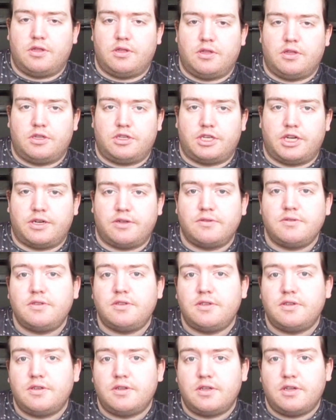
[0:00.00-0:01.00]
the channels,
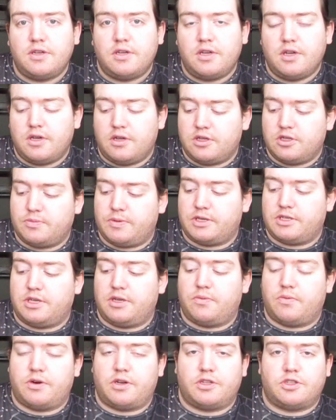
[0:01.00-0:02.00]
especially
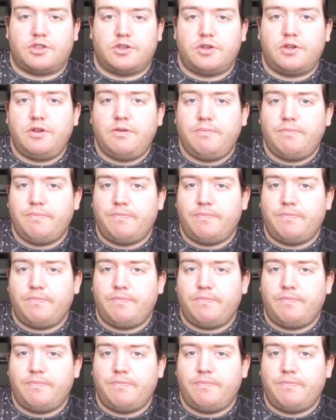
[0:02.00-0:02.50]
1 and 2,